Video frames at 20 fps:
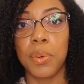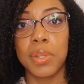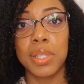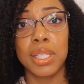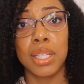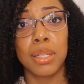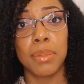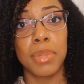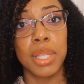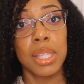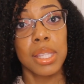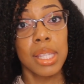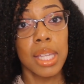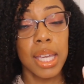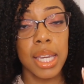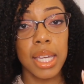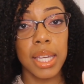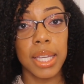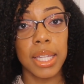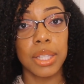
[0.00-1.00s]
always going to be
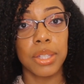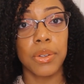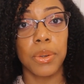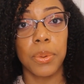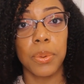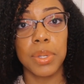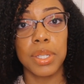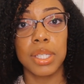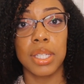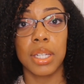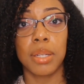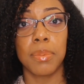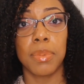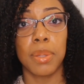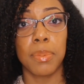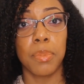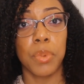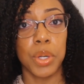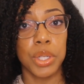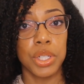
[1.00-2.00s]
thick and they're always going to
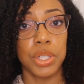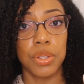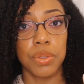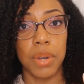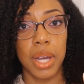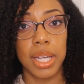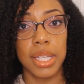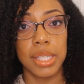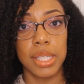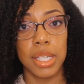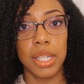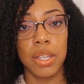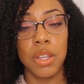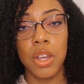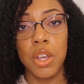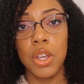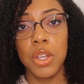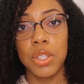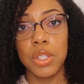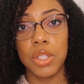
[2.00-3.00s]
be moisturizing.
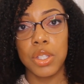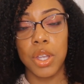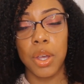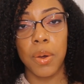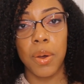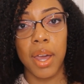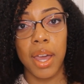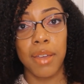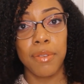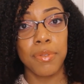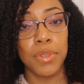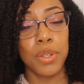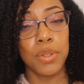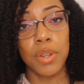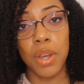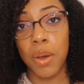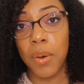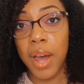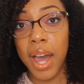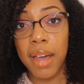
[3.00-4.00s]
So if you
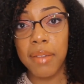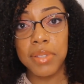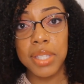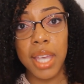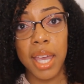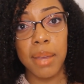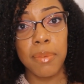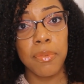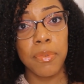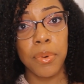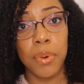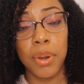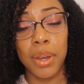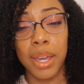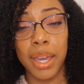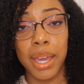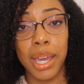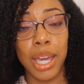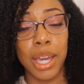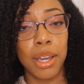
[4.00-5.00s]
don't have type 4
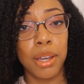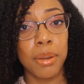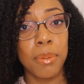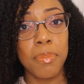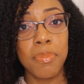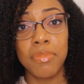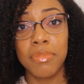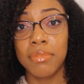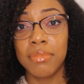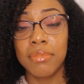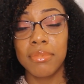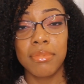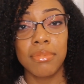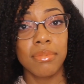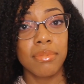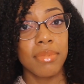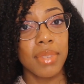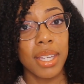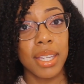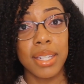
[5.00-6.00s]
hair,
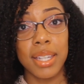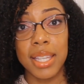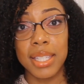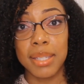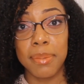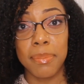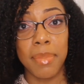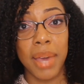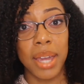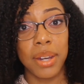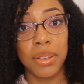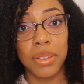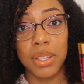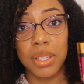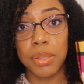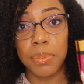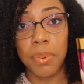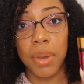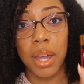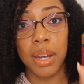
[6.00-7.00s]
it doesn't matter.
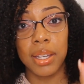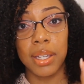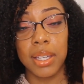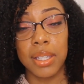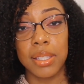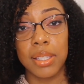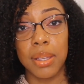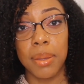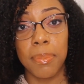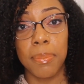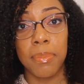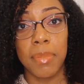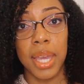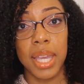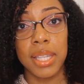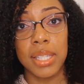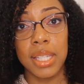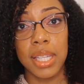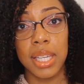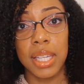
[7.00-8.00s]
This product is
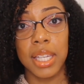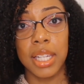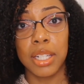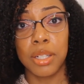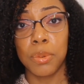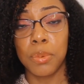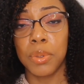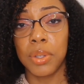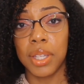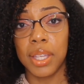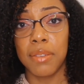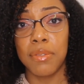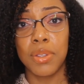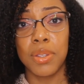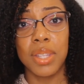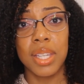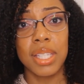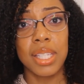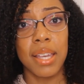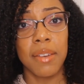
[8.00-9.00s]
amazing and it will give you
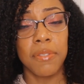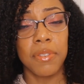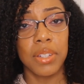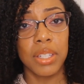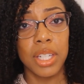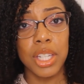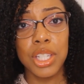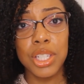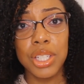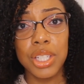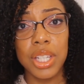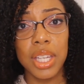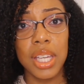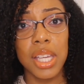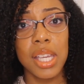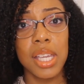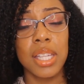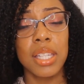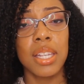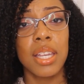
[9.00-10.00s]
the
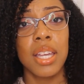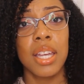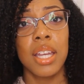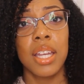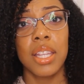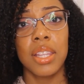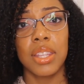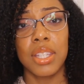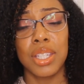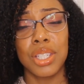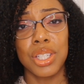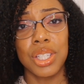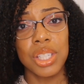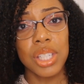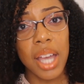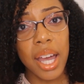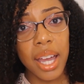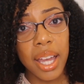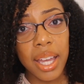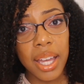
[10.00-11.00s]
definition, the
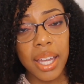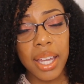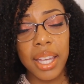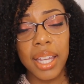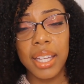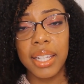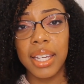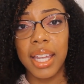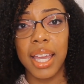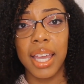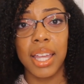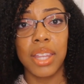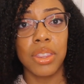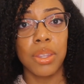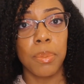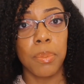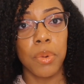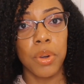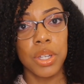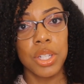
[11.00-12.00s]
shine, and
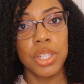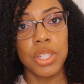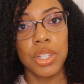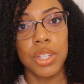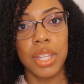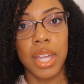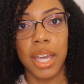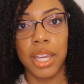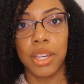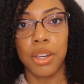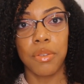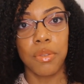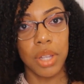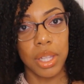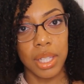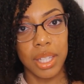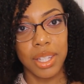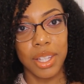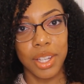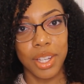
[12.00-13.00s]
the moisture that you're
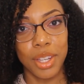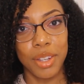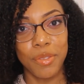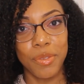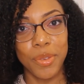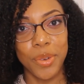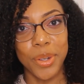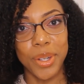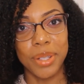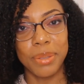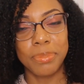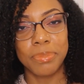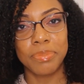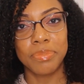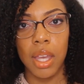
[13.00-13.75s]
really looking for.